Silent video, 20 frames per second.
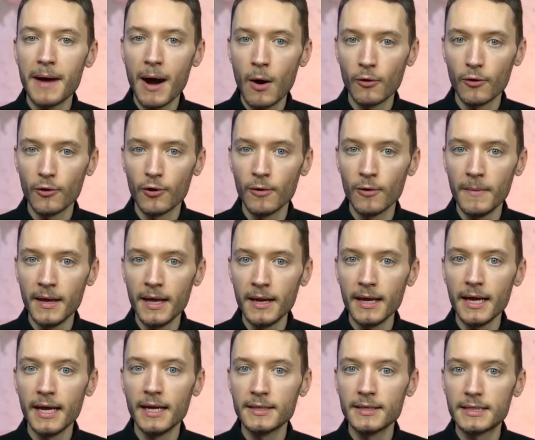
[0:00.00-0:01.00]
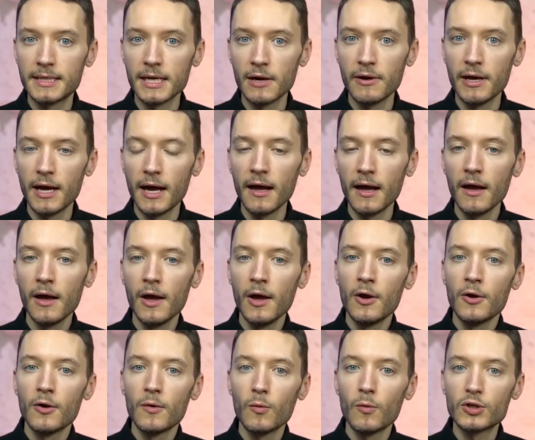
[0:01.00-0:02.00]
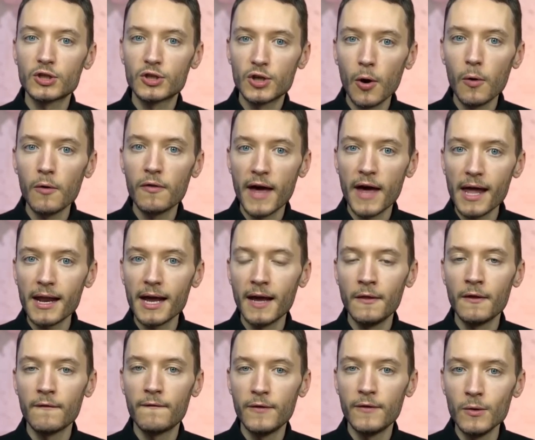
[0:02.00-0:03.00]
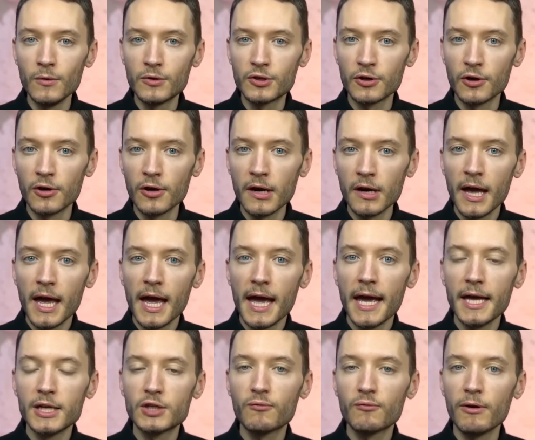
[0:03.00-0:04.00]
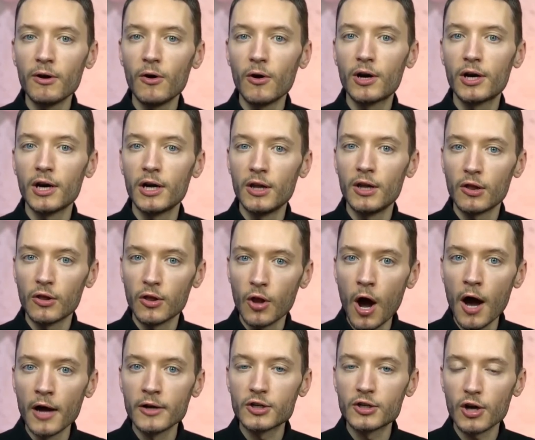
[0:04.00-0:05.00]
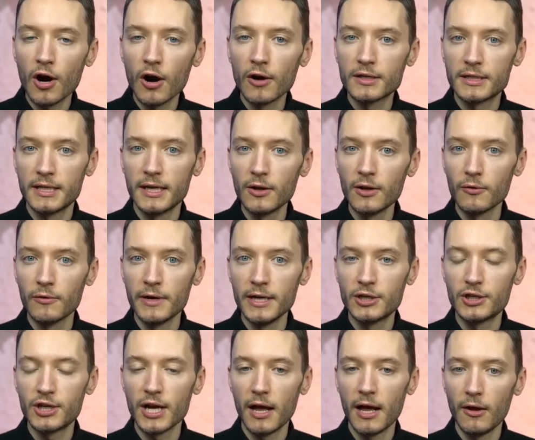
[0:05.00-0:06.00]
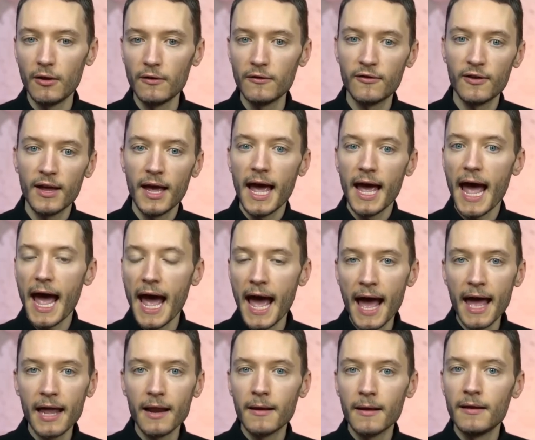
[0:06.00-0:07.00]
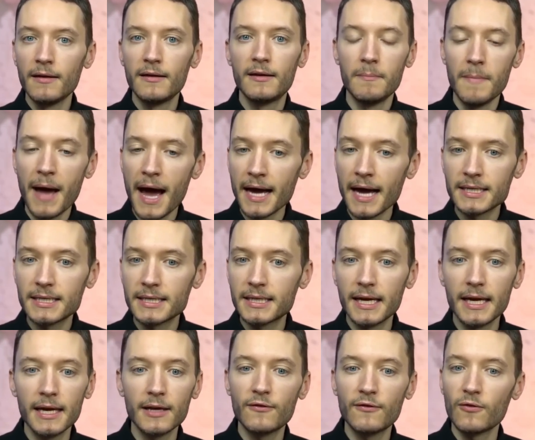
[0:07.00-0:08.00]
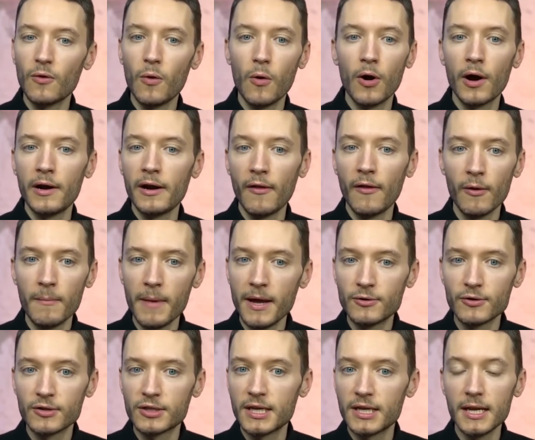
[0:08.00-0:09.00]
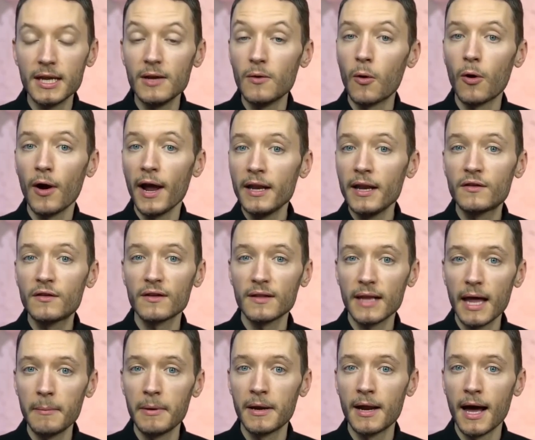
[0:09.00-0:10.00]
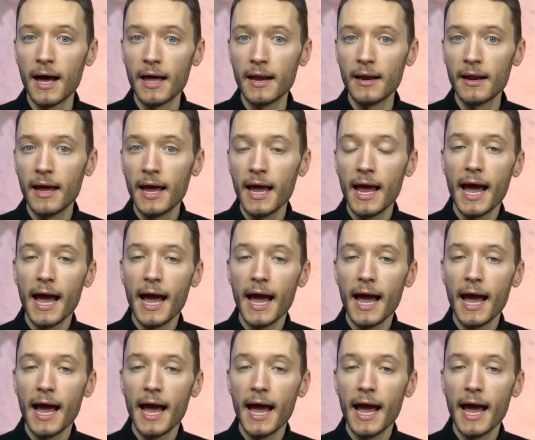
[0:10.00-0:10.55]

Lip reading: Mount Hermon in Syria so that in the future, Israel could launch artillery shells at Damascus or another major city or into Lebanon